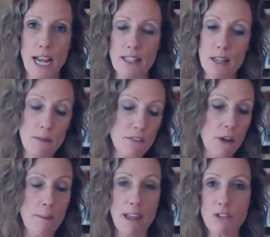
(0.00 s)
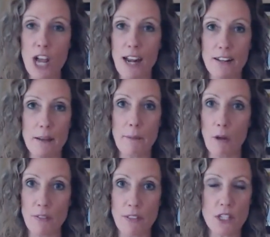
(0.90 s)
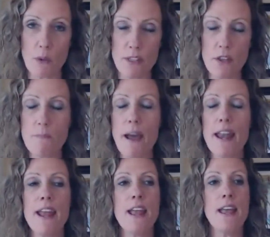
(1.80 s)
And some of you, I may have chatted about this with you, but